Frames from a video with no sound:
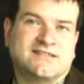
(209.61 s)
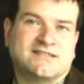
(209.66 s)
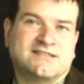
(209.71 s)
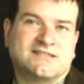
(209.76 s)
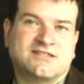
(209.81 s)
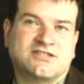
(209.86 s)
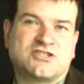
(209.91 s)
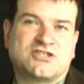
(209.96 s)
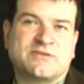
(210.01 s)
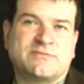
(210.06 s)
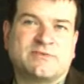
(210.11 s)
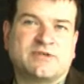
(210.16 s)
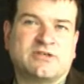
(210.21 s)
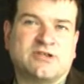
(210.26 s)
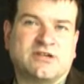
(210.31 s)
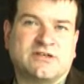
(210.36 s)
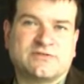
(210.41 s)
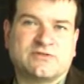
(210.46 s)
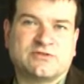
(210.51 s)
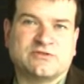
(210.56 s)
to ship it
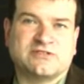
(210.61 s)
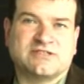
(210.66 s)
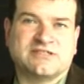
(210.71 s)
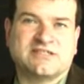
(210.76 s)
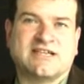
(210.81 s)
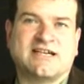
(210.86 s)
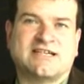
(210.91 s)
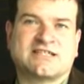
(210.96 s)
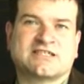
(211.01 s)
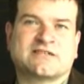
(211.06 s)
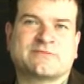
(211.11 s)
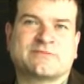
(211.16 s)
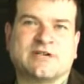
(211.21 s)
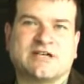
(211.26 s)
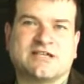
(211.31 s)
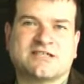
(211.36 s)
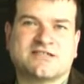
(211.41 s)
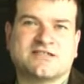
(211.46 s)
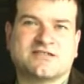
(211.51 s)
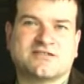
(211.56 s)
off to an attached
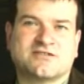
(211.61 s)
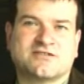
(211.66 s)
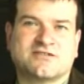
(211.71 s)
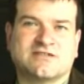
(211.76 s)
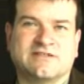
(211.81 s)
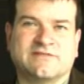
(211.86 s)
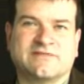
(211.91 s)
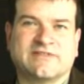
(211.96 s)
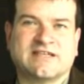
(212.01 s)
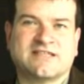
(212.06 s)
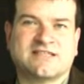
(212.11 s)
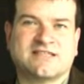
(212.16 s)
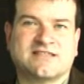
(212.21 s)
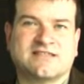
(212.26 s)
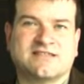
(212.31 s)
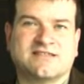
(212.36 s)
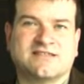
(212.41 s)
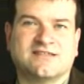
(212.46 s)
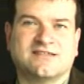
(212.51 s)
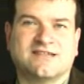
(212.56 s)
processor if that
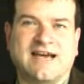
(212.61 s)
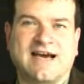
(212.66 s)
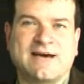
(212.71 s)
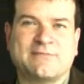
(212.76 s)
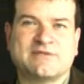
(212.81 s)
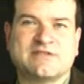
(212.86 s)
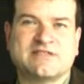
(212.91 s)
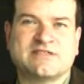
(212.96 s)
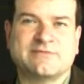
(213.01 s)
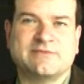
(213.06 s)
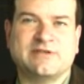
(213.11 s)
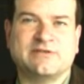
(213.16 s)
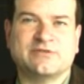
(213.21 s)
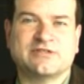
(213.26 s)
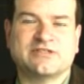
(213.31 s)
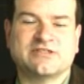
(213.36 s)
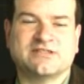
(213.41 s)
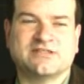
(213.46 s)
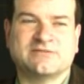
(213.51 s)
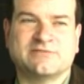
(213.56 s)
happens to be
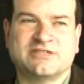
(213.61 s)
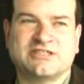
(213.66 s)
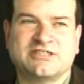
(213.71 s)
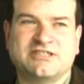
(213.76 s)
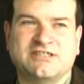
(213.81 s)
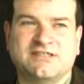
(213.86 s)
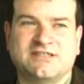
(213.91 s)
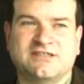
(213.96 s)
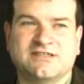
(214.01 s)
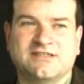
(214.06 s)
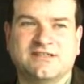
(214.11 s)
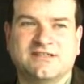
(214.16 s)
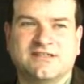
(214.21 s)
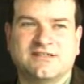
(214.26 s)
what's on the machine.